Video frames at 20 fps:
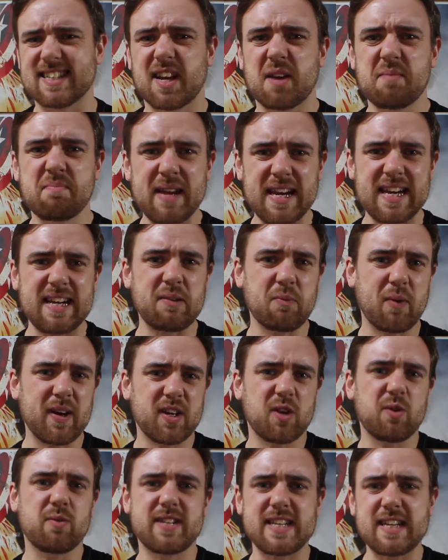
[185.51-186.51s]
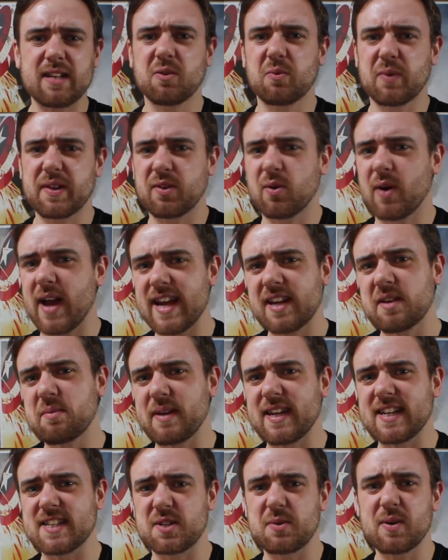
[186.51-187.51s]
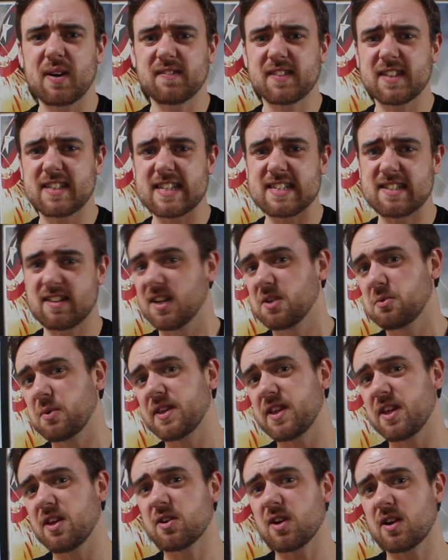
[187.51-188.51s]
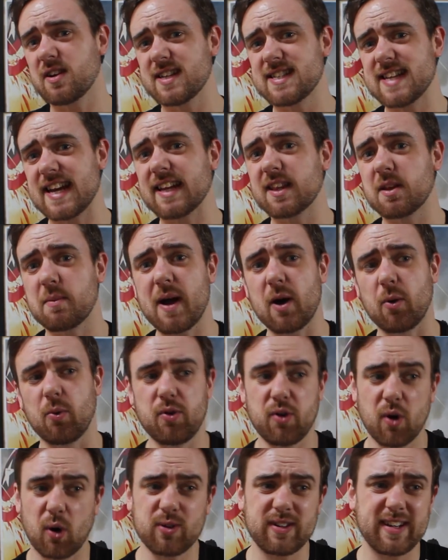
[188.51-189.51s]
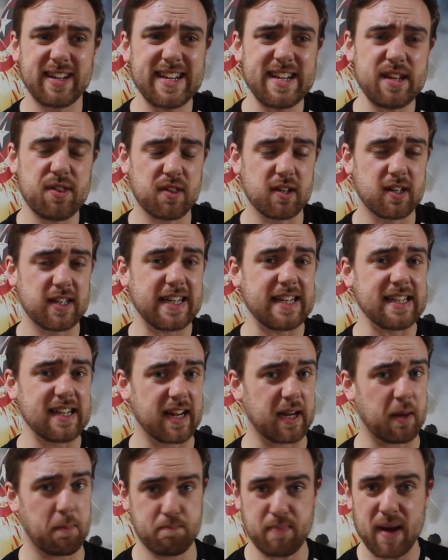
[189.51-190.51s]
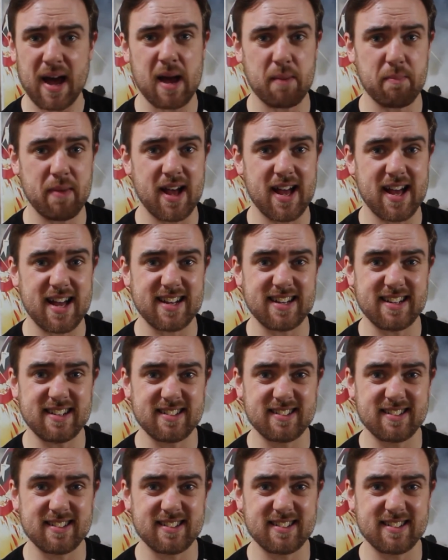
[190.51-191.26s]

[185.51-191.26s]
I mean, when you deal with your enemies, you have to decide whether you're going to take them out non-lethally like Batman.